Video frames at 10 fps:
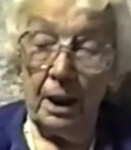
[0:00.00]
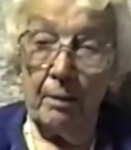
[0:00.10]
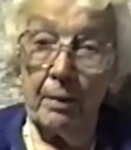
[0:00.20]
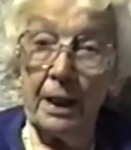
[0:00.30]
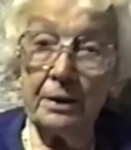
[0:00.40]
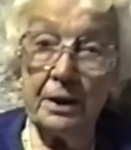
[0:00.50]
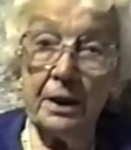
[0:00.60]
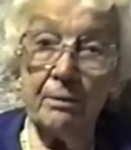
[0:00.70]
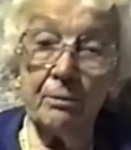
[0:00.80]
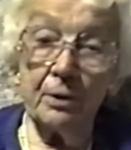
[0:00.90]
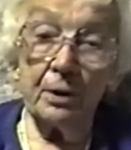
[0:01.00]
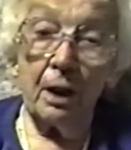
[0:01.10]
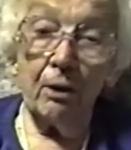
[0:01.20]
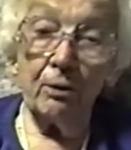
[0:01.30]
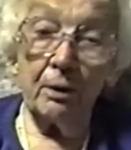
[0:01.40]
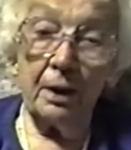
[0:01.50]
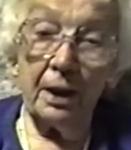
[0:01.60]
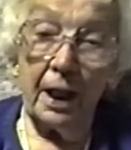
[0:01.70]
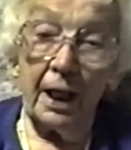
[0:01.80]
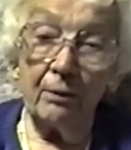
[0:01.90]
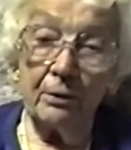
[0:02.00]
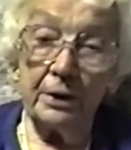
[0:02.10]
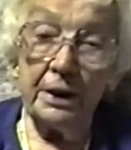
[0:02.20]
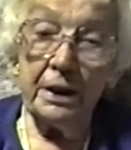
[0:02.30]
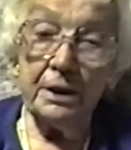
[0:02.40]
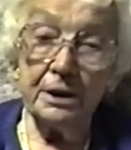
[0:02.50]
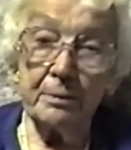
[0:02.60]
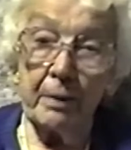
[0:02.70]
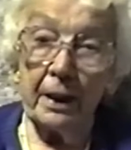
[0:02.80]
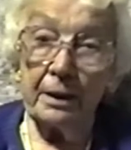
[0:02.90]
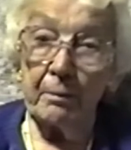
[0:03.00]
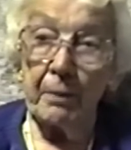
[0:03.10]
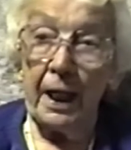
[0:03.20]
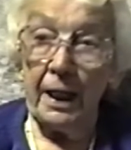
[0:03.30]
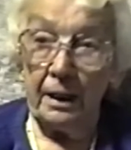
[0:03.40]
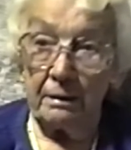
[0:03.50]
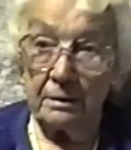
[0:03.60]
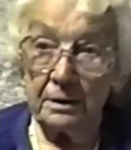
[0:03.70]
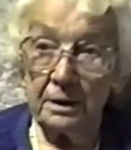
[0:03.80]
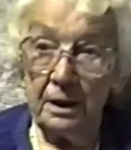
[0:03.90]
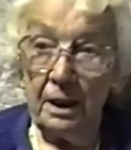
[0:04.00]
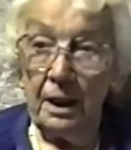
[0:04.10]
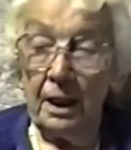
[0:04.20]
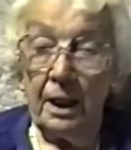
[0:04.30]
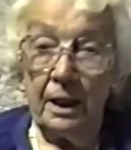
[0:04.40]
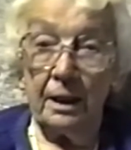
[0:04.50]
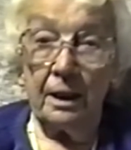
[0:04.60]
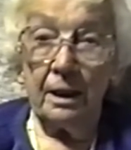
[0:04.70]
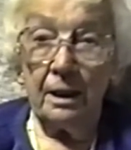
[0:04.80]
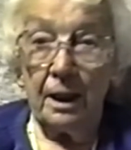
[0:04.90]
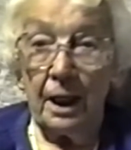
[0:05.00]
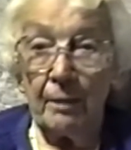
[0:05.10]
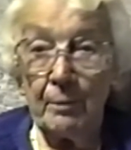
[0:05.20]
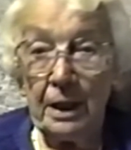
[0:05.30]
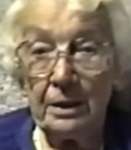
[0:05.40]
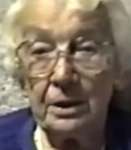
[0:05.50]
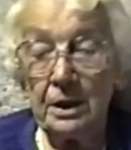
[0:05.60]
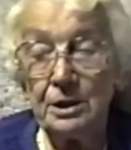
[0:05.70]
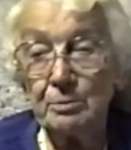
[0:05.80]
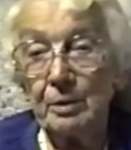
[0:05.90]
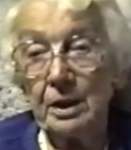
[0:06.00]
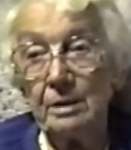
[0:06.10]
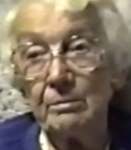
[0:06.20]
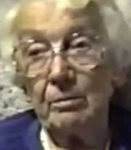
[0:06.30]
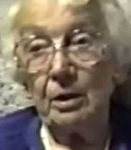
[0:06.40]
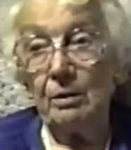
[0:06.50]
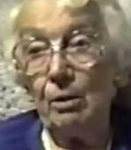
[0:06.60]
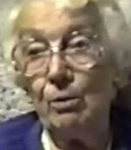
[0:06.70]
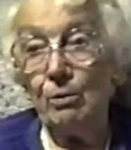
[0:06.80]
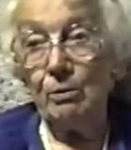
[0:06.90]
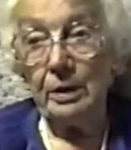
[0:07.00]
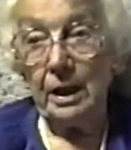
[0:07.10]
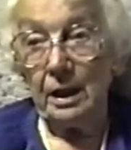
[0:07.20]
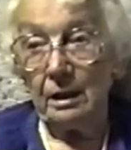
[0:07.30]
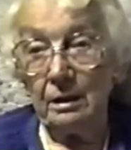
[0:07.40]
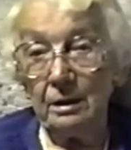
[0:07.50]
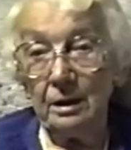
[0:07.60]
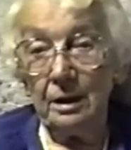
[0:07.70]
And back then we'd order our yeast by the pounds, and I made yeast bread one whole year